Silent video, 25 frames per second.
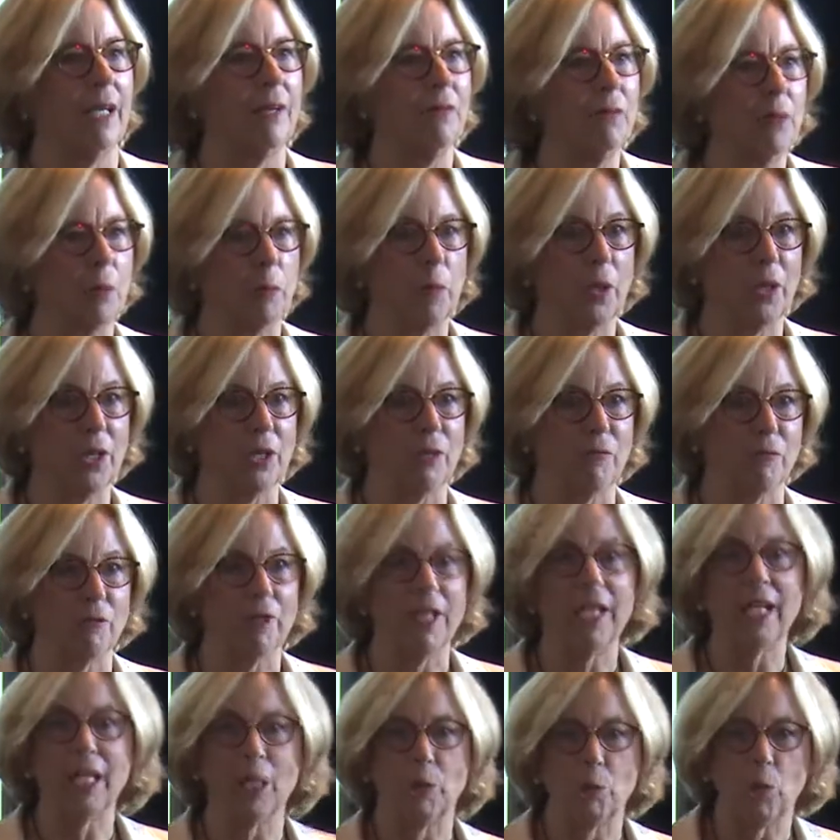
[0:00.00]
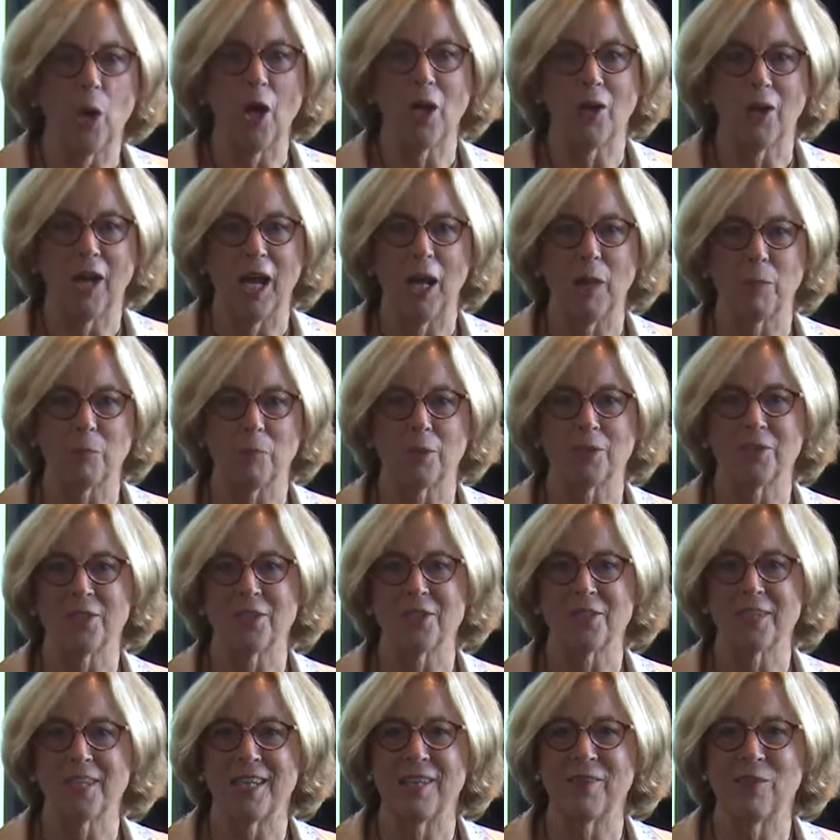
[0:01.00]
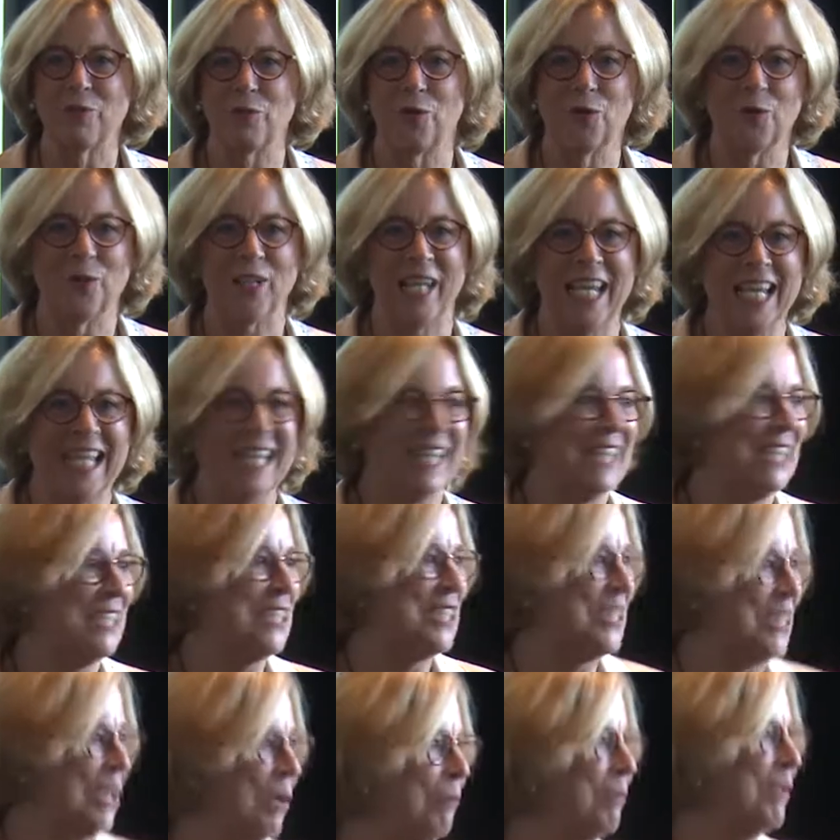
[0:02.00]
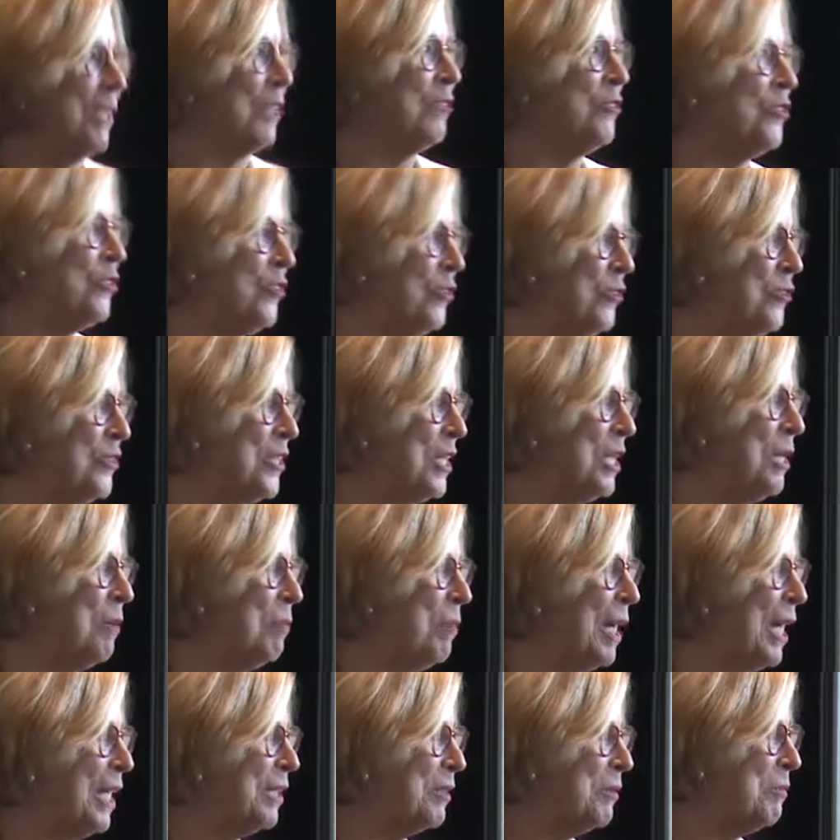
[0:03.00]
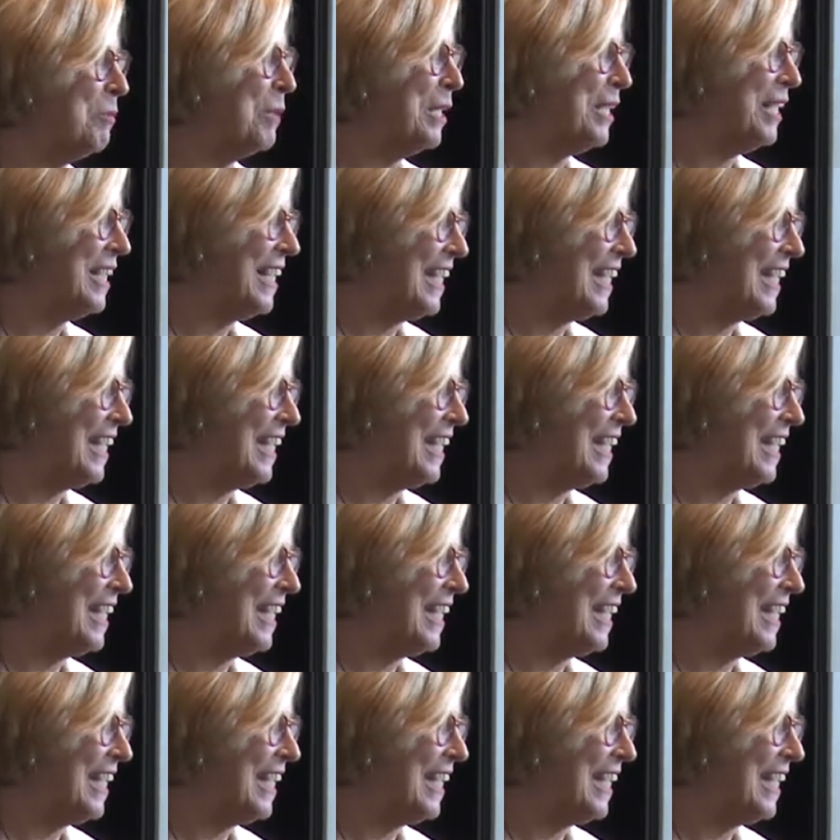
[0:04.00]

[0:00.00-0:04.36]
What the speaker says: everybody really woke up because they thought there's something juicy about to be